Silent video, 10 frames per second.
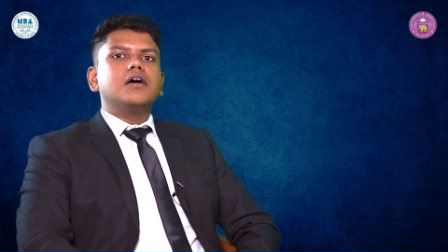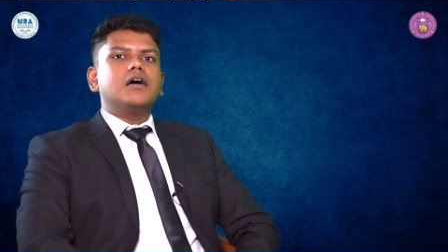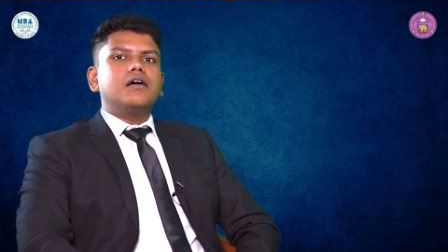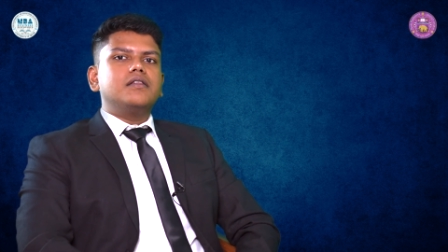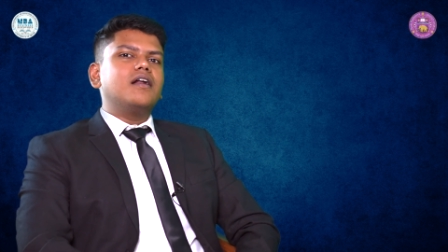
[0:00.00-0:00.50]

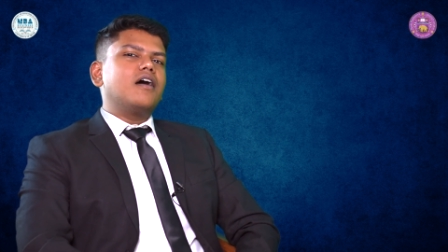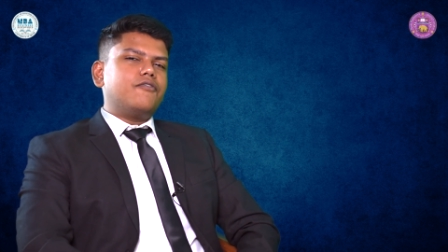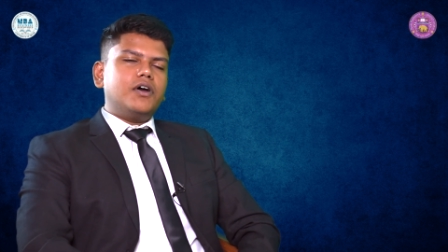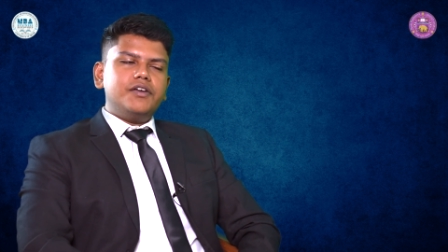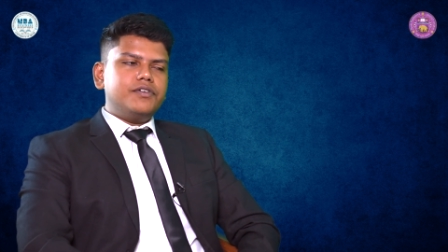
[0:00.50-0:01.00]
Uh, there are
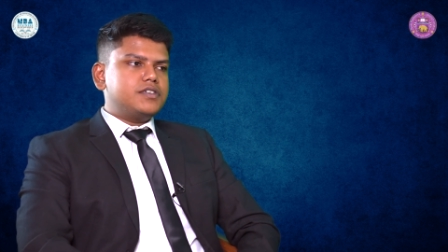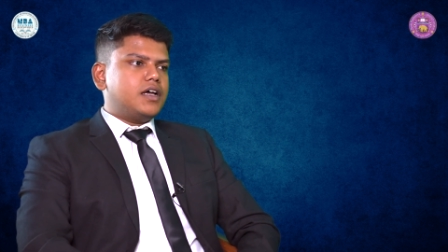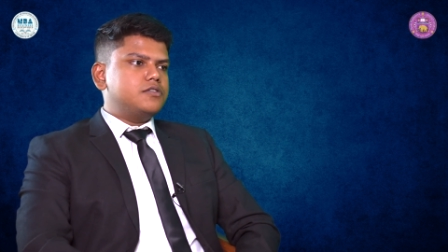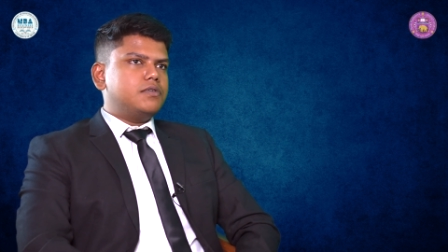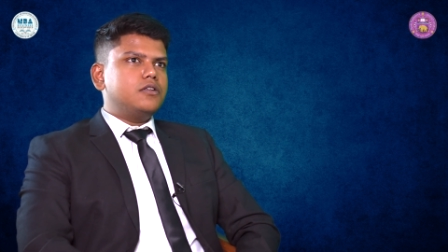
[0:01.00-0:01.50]
fun events
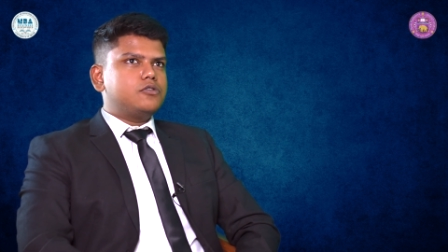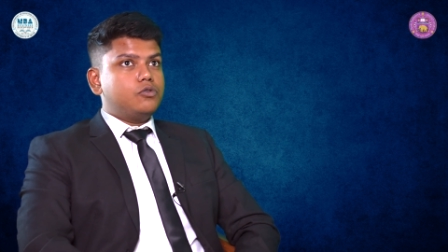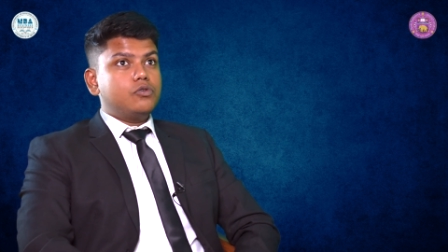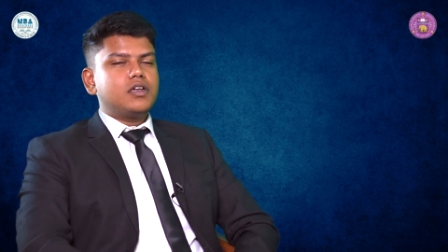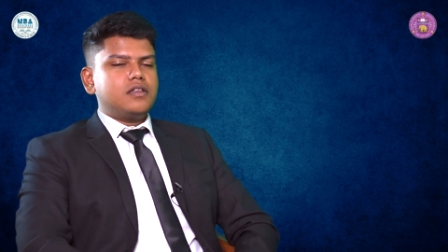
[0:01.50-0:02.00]
as well. So
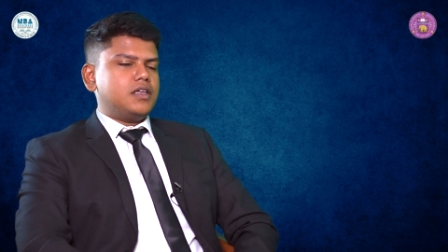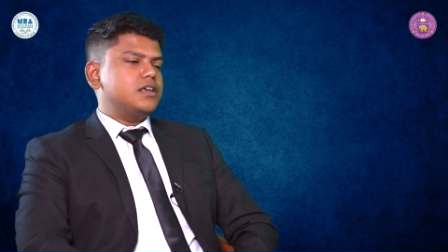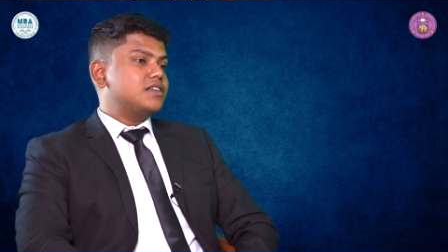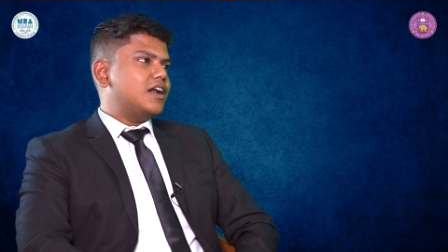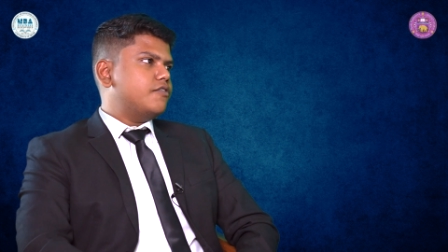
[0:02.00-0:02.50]
those are the
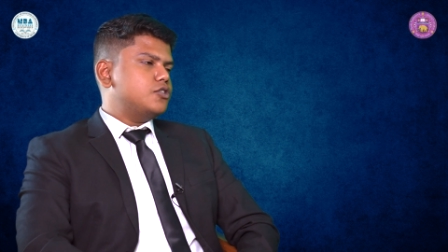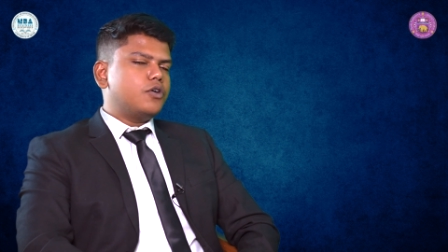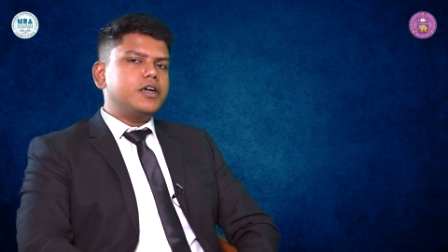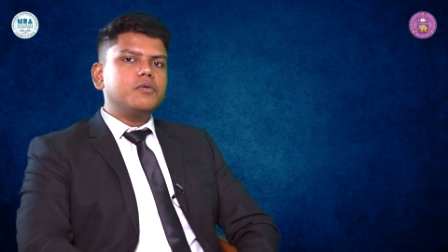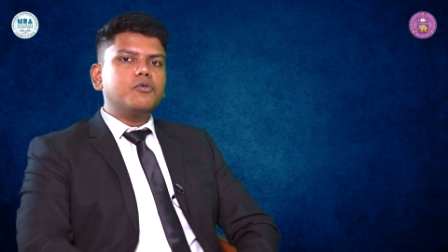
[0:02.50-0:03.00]
things that I've
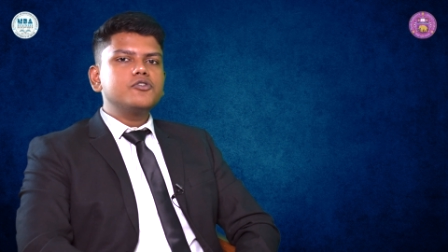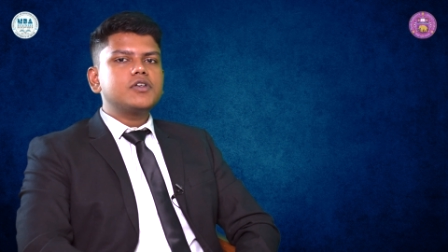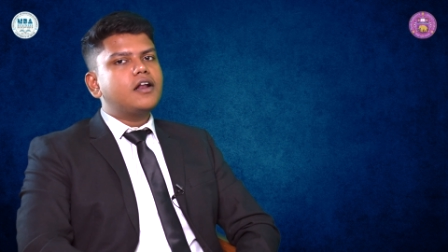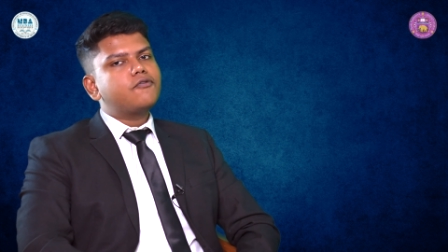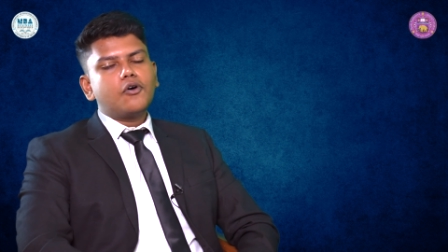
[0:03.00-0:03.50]
enjoyed the most,
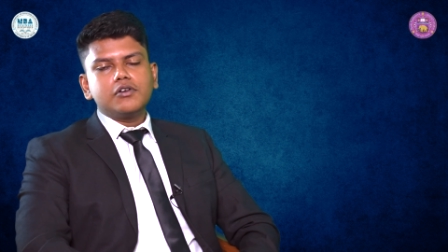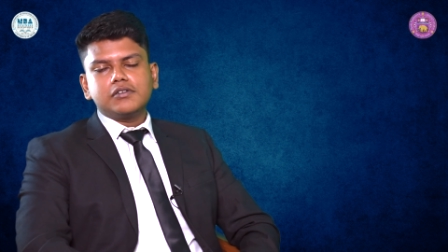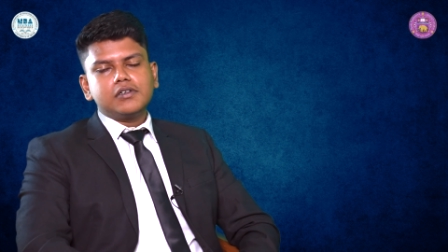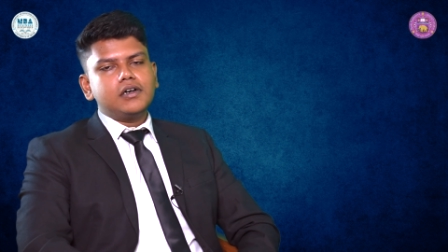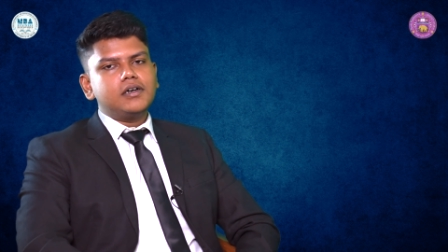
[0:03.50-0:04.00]
and of
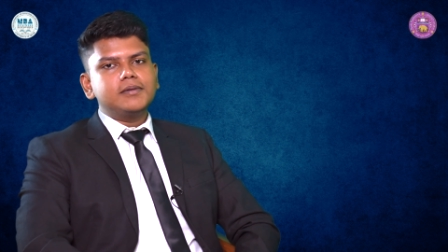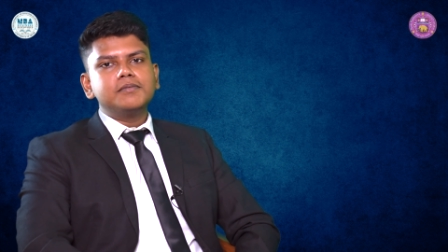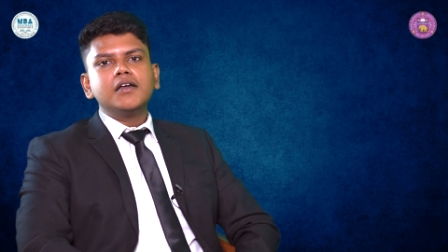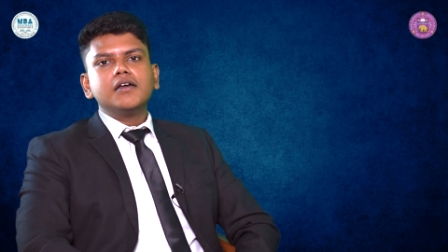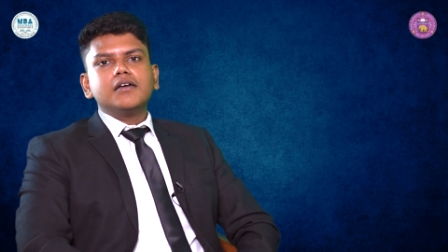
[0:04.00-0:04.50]
course. Uh,
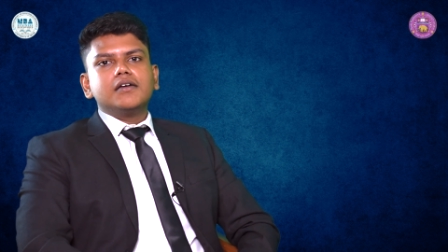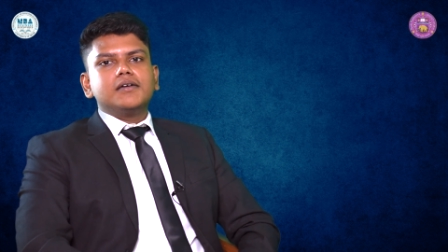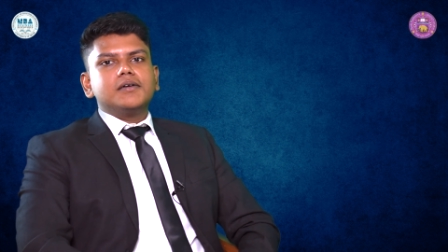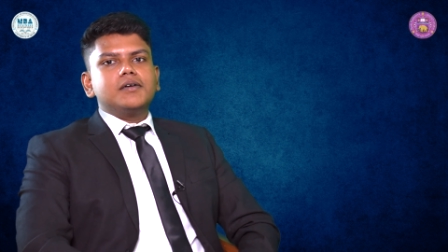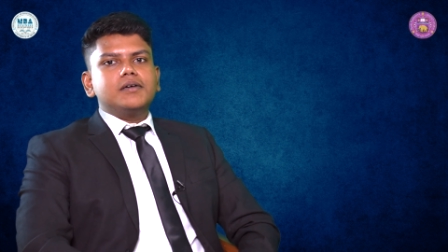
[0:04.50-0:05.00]

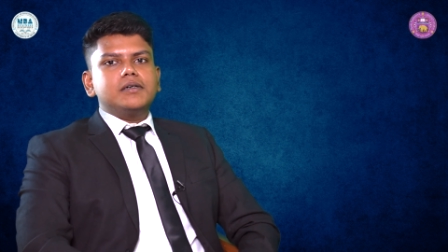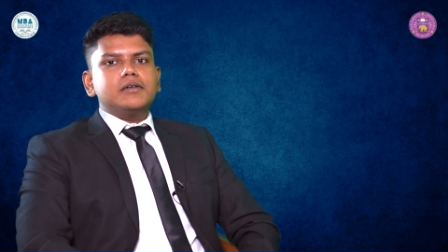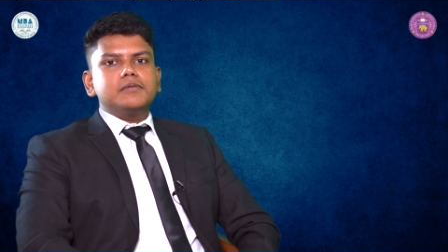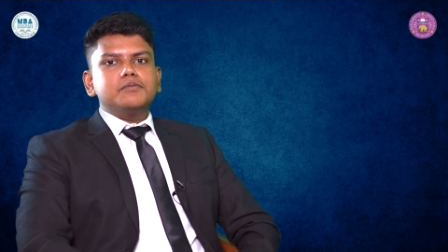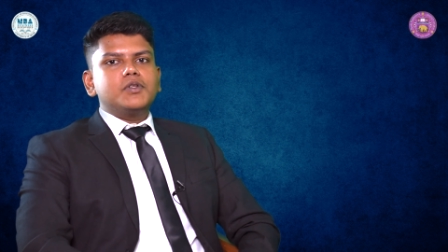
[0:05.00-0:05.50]

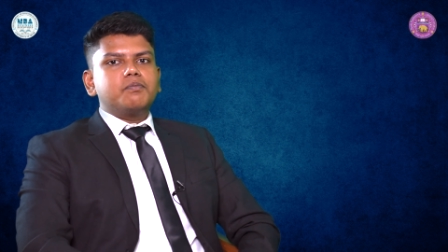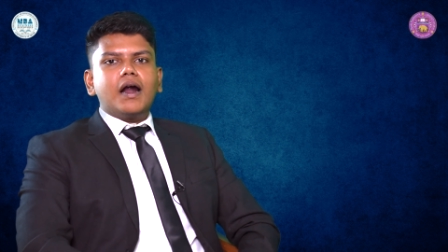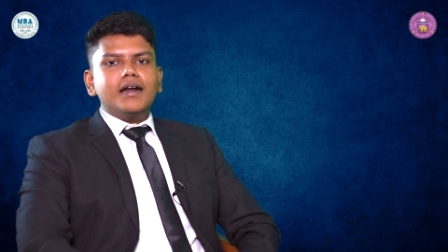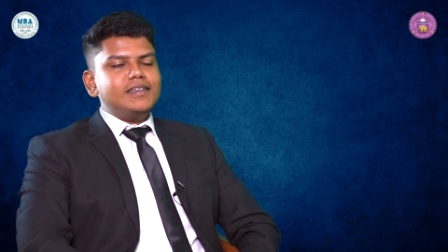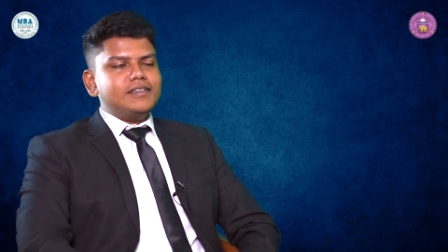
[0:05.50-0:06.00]
uh, the
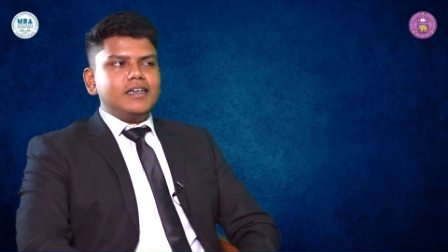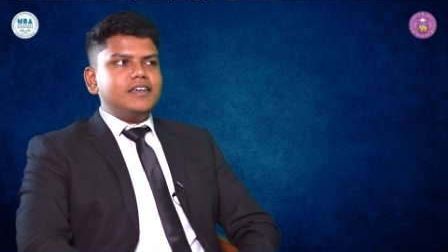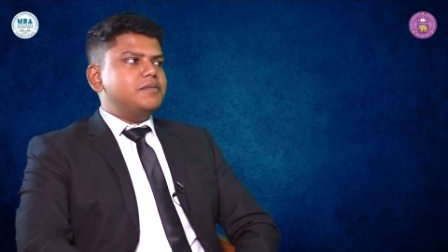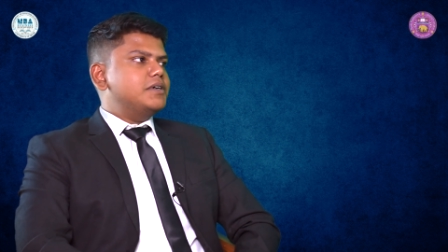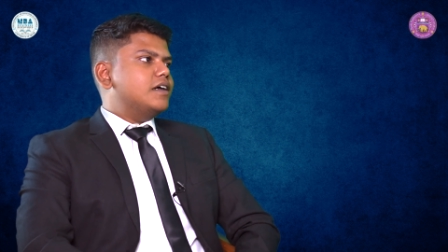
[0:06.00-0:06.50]
parties that
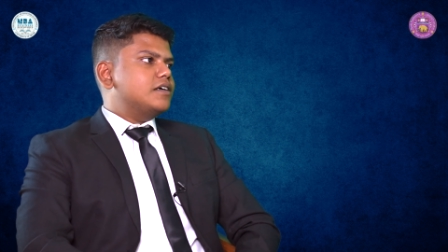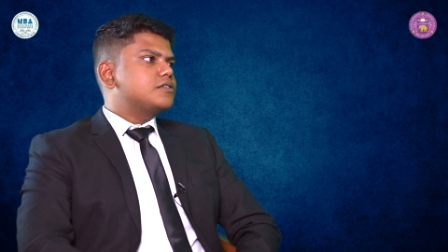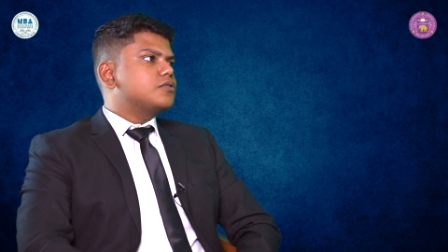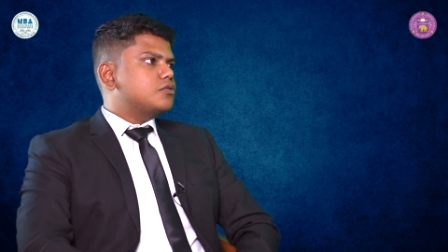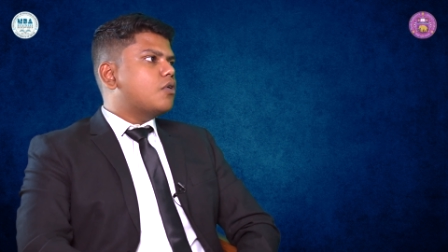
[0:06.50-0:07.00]
DB does.
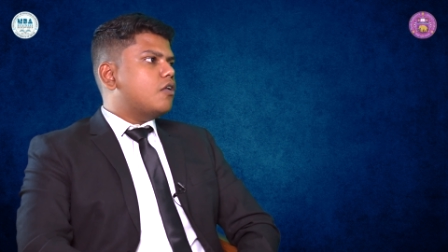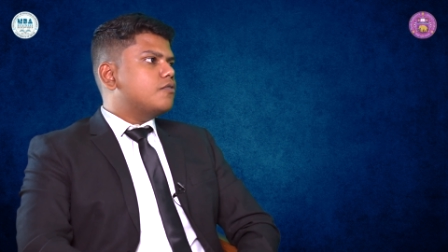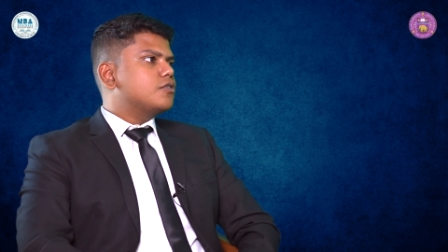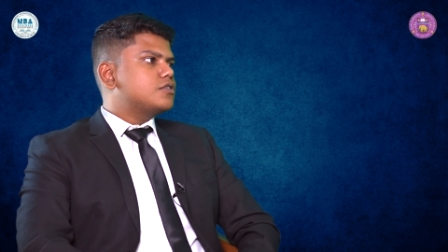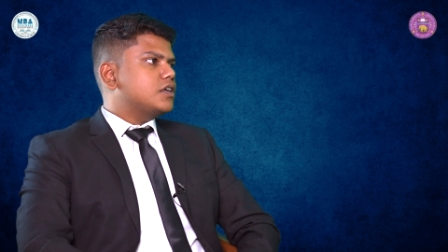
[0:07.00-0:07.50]
So all of
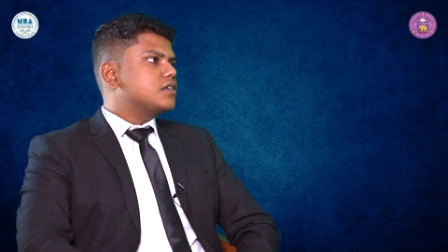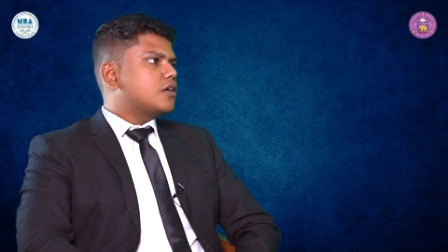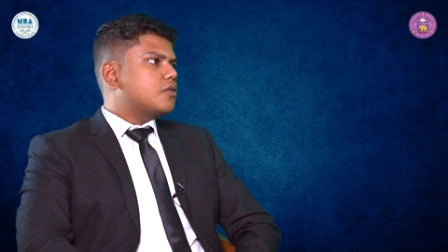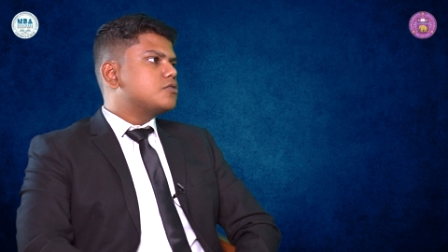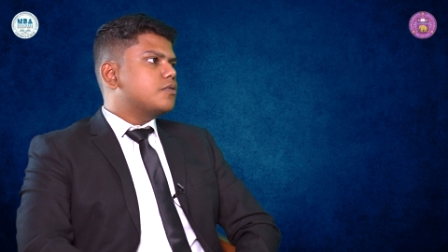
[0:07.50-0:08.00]
those things
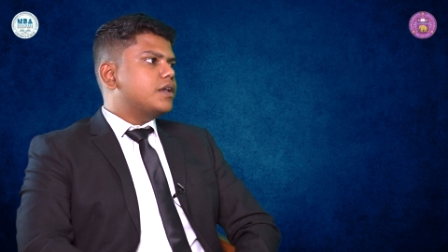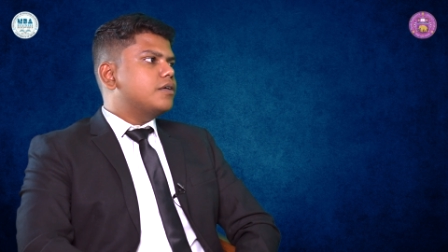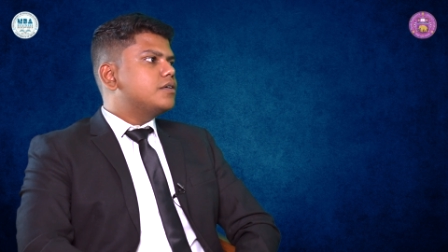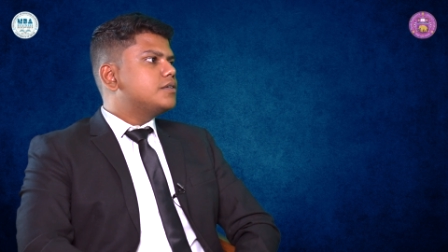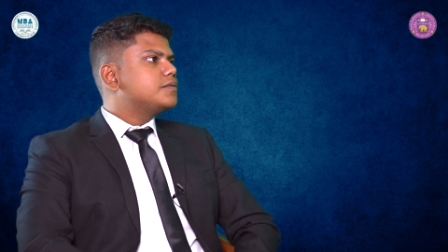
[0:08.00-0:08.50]
are also very good.